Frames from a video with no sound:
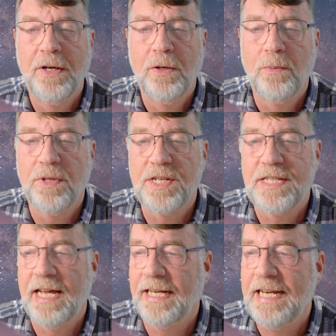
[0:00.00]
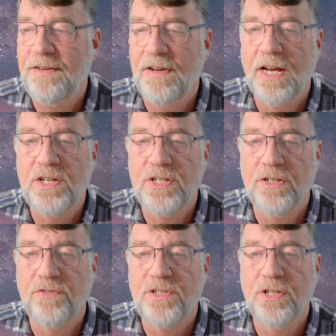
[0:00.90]
with a standard deviation
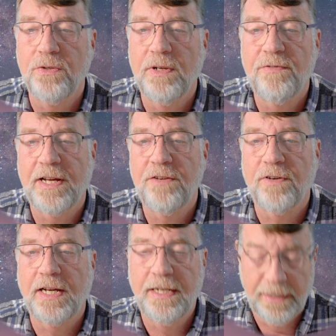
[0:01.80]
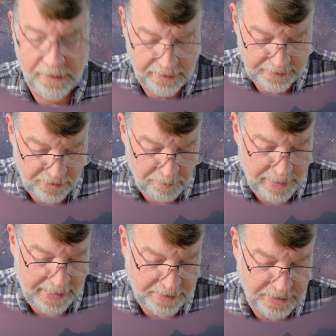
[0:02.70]
of 2. In fact, if I go
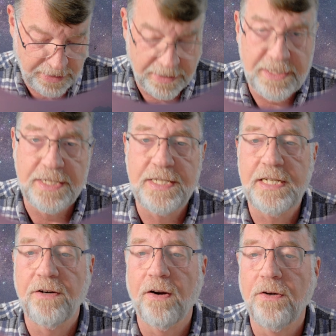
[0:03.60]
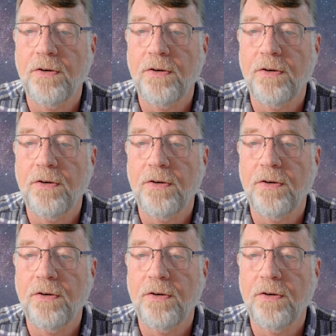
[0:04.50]
back to 0,